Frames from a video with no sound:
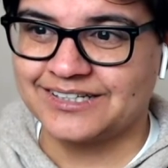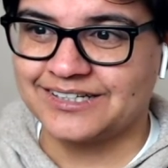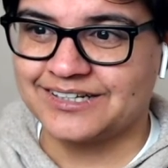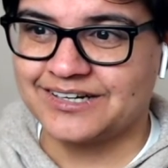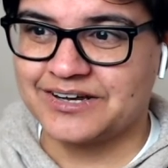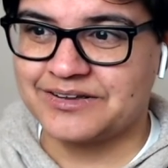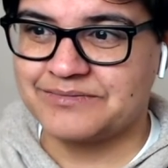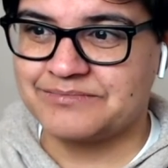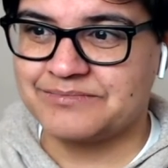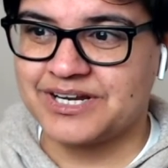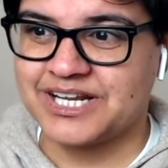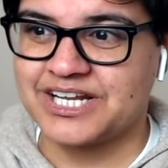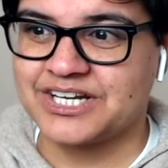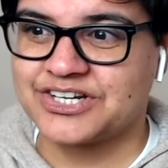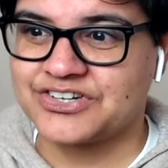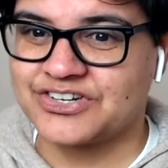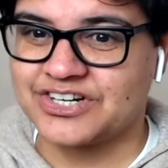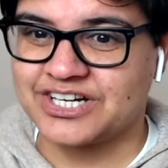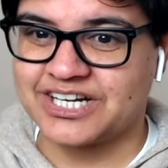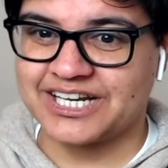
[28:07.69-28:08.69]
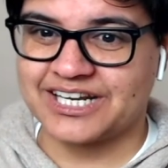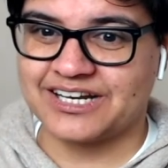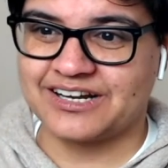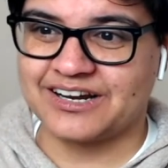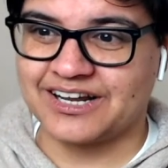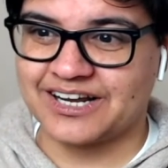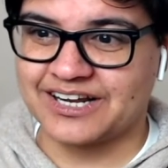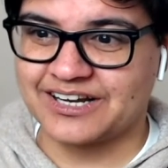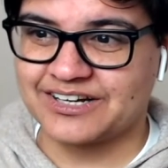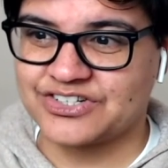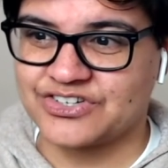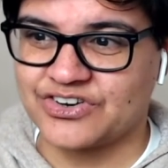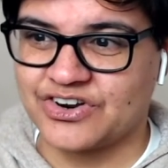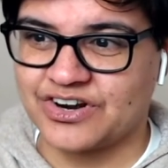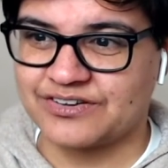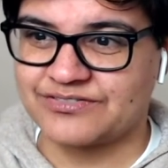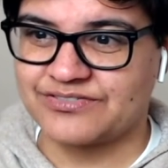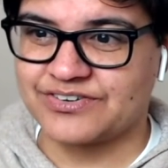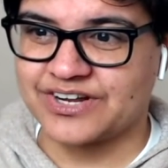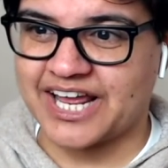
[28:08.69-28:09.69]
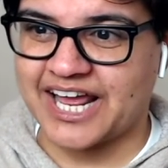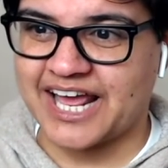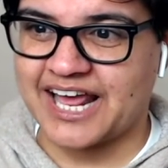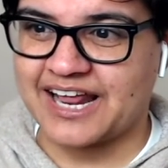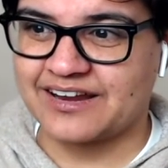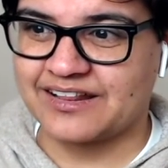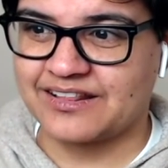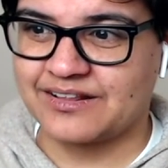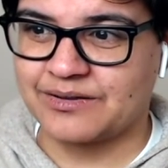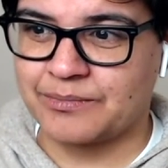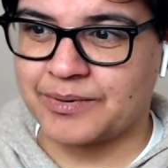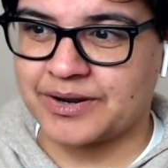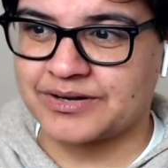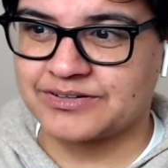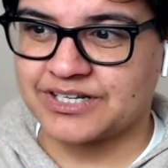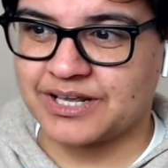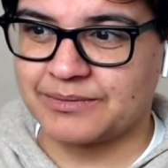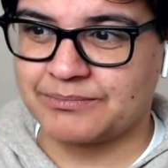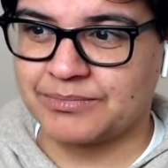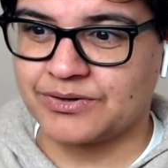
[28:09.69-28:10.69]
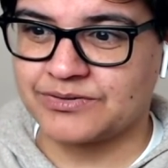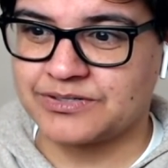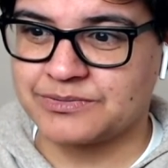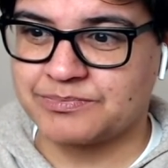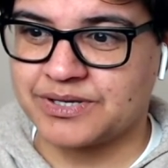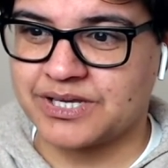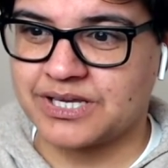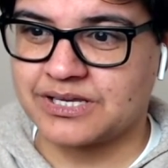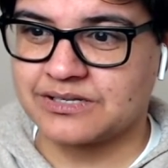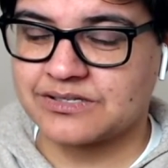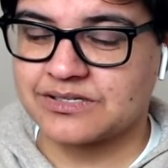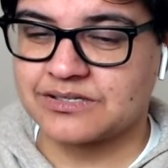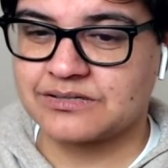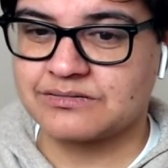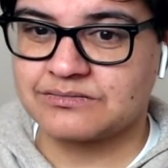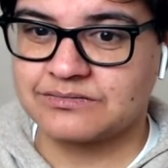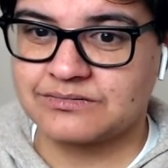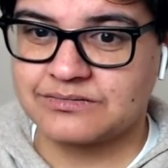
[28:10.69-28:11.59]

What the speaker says: I'm literally, like, trying to forget that they're about to get blown to bits.